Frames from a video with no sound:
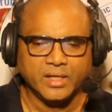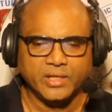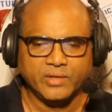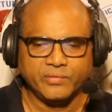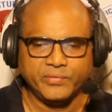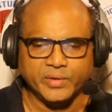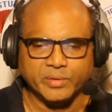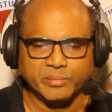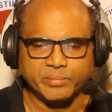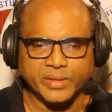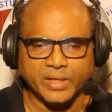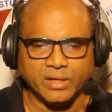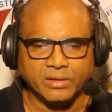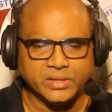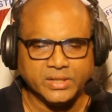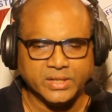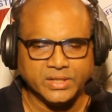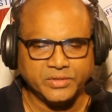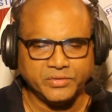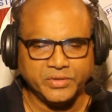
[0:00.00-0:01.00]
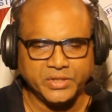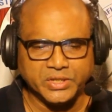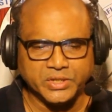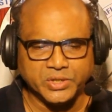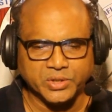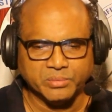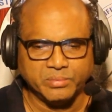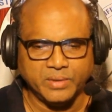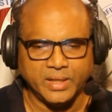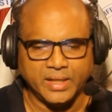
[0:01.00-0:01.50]
If you browse his
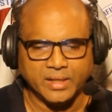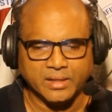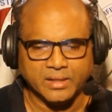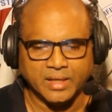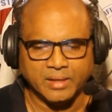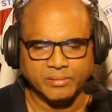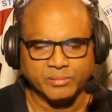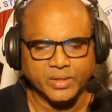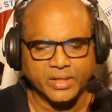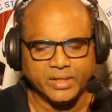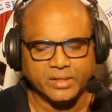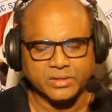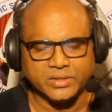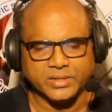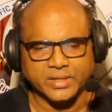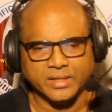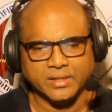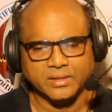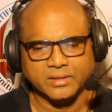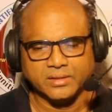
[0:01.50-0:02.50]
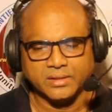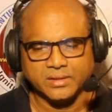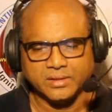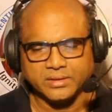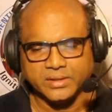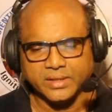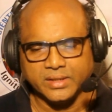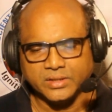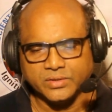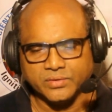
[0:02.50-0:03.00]
YouTube, like I'm going to share
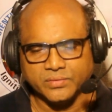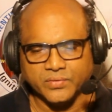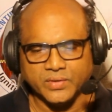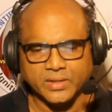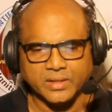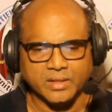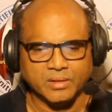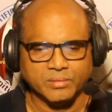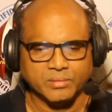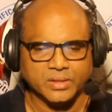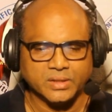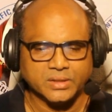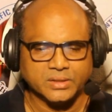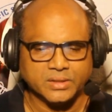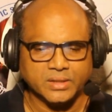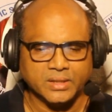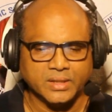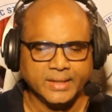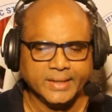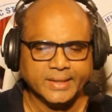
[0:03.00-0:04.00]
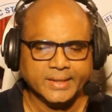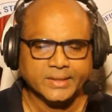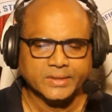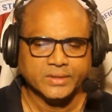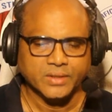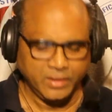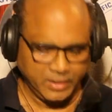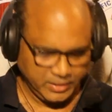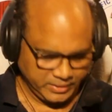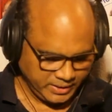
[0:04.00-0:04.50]
the things for uh,
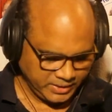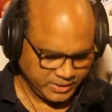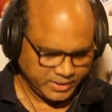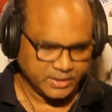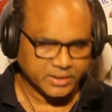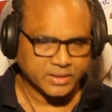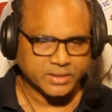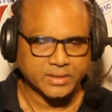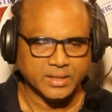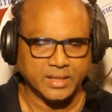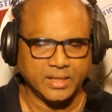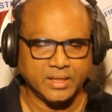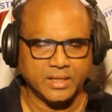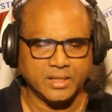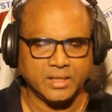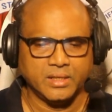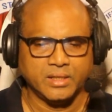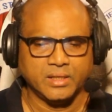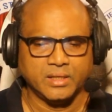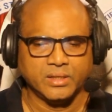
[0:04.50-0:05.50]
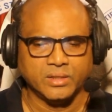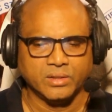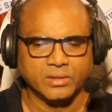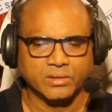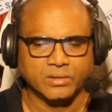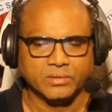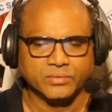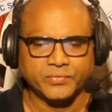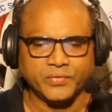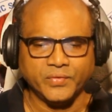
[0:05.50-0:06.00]
uh this is the uh,
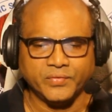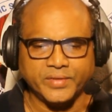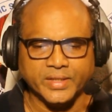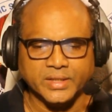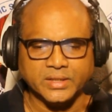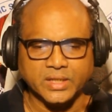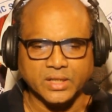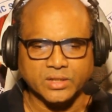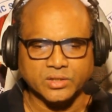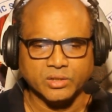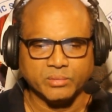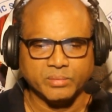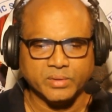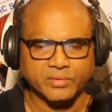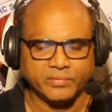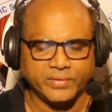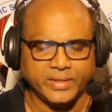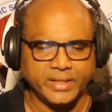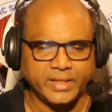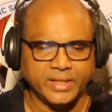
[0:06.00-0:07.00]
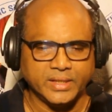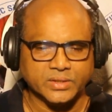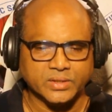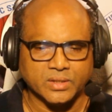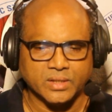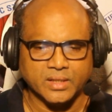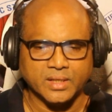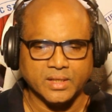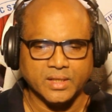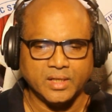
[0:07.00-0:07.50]
know 15th October we did
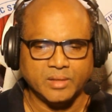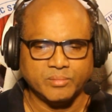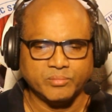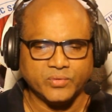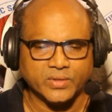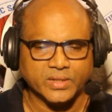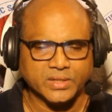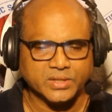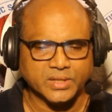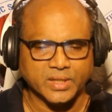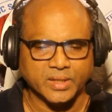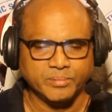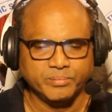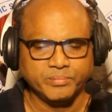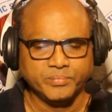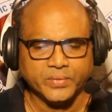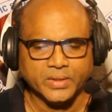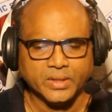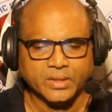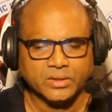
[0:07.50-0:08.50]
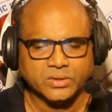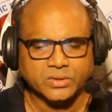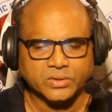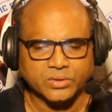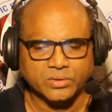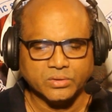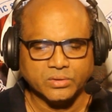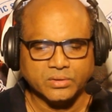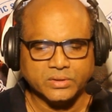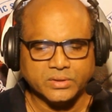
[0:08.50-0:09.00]
solar lamp workshop.
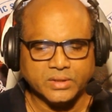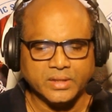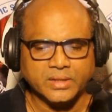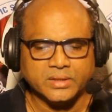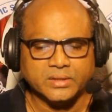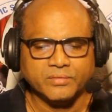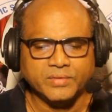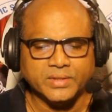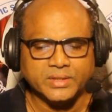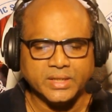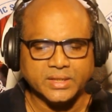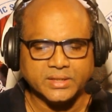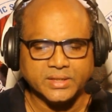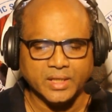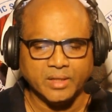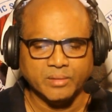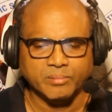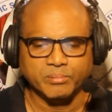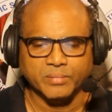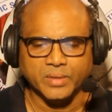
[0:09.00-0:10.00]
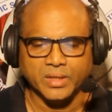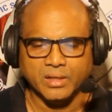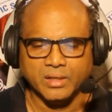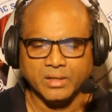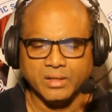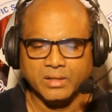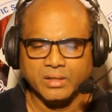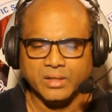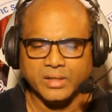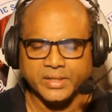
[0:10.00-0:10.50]
So in the, with the same
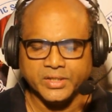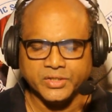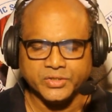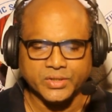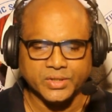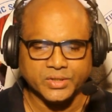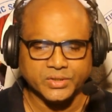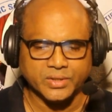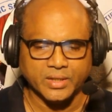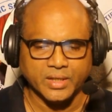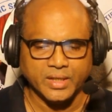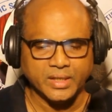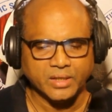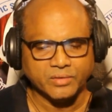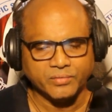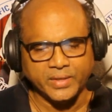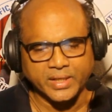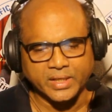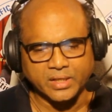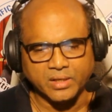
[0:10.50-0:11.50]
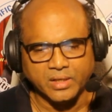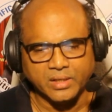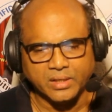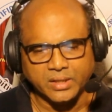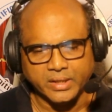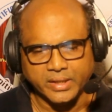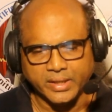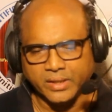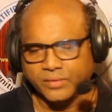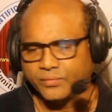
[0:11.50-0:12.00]
uh, registration link, we are
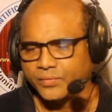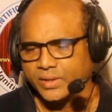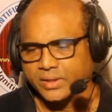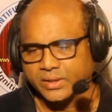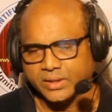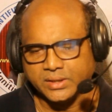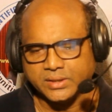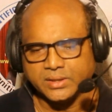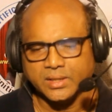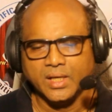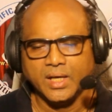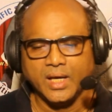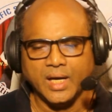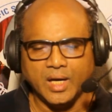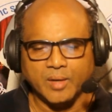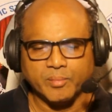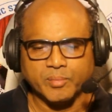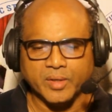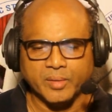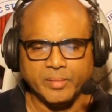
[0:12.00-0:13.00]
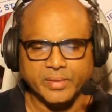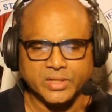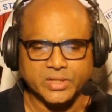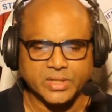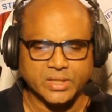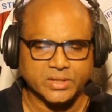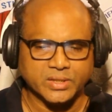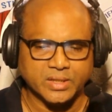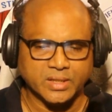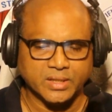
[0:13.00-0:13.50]
continuing for this upcoming
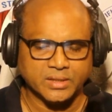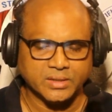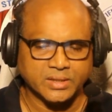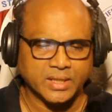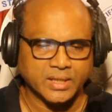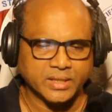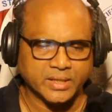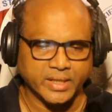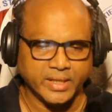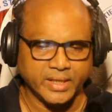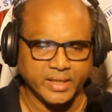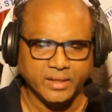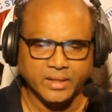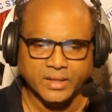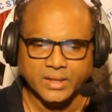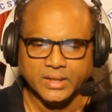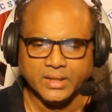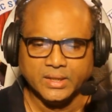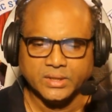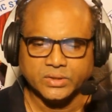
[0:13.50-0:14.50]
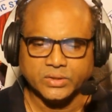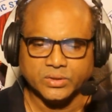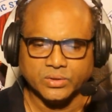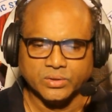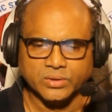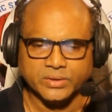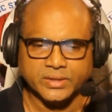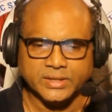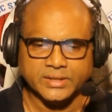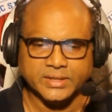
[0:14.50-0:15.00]
session on Saturday.
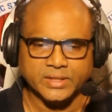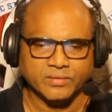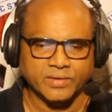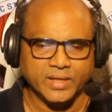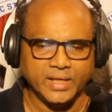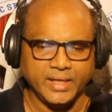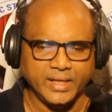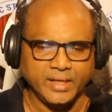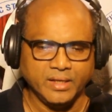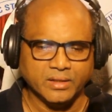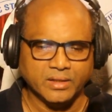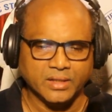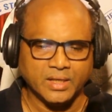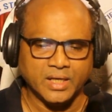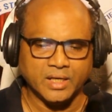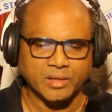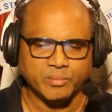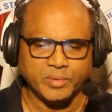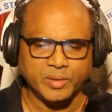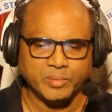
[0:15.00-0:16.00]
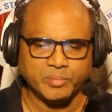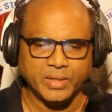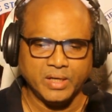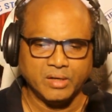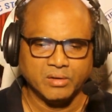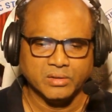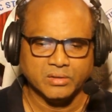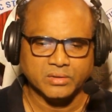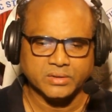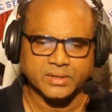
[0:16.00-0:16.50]
So this Diwali, a lot of people
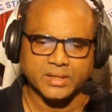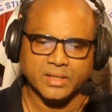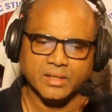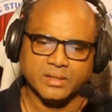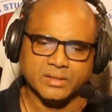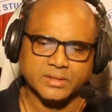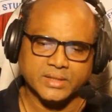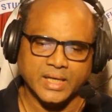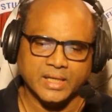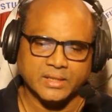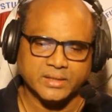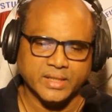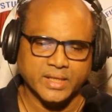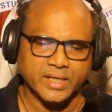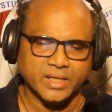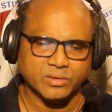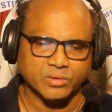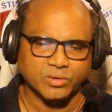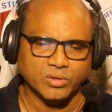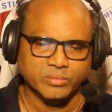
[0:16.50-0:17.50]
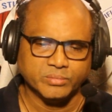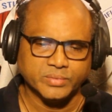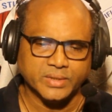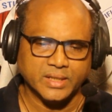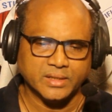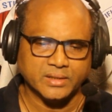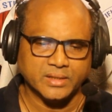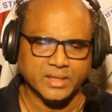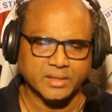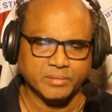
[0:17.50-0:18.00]
have uh, sat there at homes
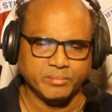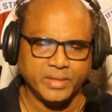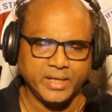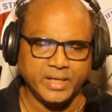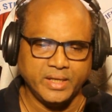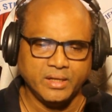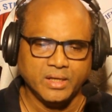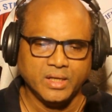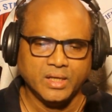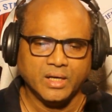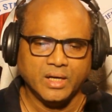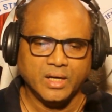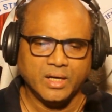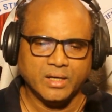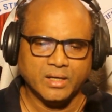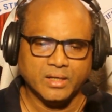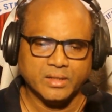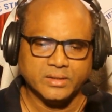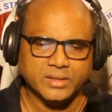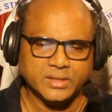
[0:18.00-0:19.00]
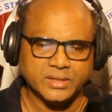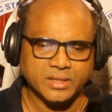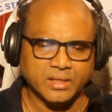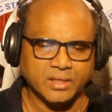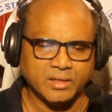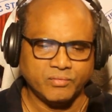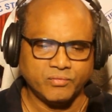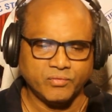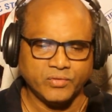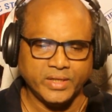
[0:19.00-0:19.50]
and then made, uh, these are
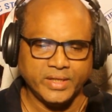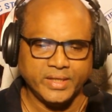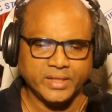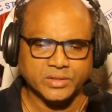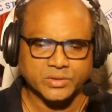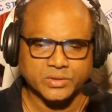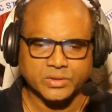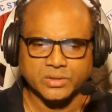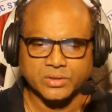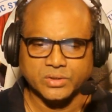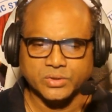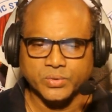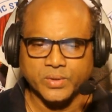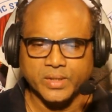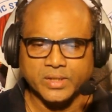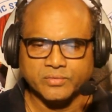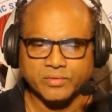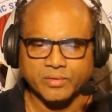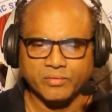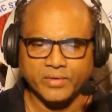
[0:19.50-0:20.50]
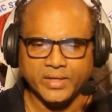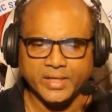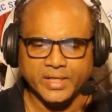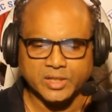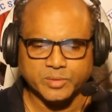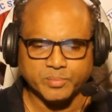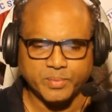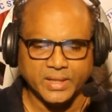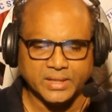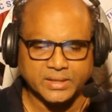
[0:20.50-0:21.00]
all various students from
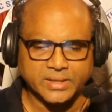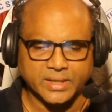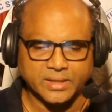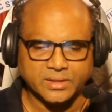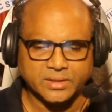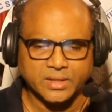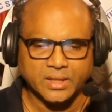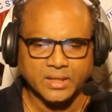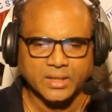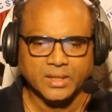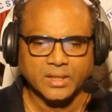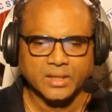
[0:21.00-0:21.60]
various places.